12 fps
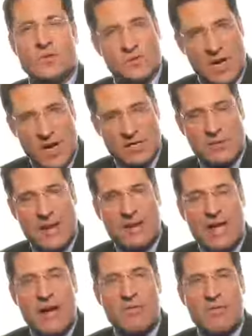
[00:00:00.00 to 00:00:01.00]
We've talked
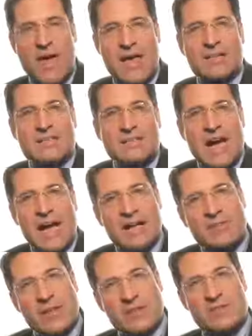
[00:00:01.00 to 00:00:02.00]
about how that
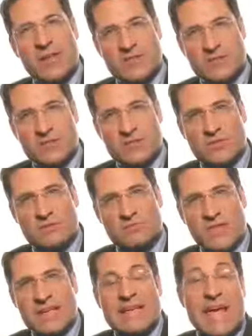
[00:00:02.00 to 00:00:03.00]
dilates vessels
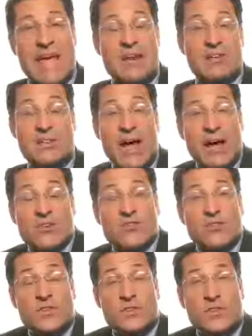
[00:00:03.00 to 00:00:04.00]
and it
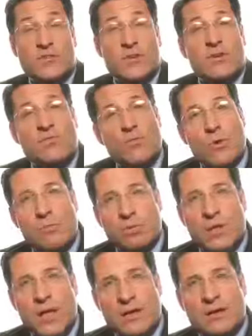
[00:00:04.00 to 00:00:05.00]
allows for the delivery of more
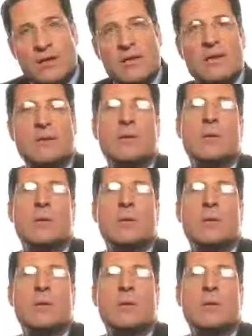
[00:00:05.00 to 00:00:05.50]
blood,